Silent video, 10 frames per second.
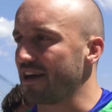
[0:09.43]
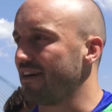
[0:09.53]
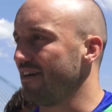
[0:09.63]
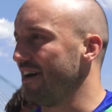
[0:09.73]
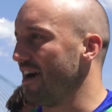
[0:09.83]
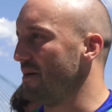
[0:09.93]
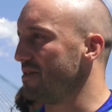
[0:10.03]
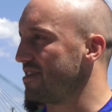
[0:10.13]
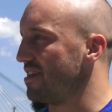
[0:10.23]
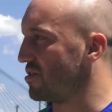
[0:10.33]

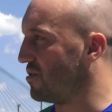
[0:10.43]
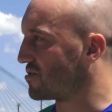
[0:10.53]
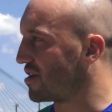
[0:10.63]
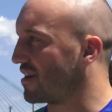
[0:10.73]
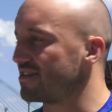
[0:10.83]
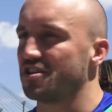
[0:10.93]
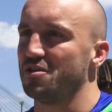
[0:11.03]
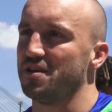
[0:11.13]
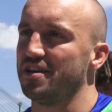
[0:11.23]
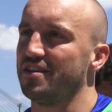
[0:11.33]
The season looks like it's
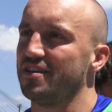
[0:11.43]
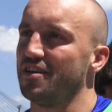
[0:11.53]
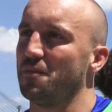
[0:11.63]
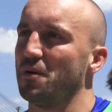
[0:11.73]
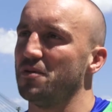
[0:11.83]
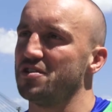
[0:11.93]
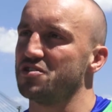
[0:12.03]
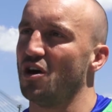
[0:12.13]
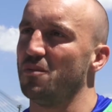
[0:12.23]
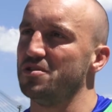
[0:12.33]
going to be probably as
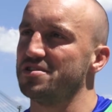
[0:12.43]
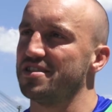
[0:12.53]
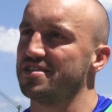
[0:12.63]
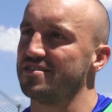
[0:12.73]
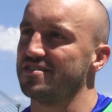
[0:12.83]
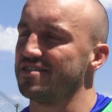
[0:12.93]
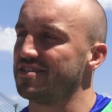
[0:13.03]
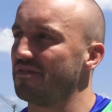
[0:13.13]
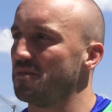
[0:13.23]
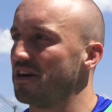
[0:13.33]
normal as
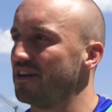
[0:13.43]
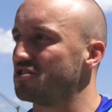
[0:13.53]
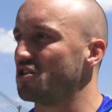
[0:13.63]
it's ever been.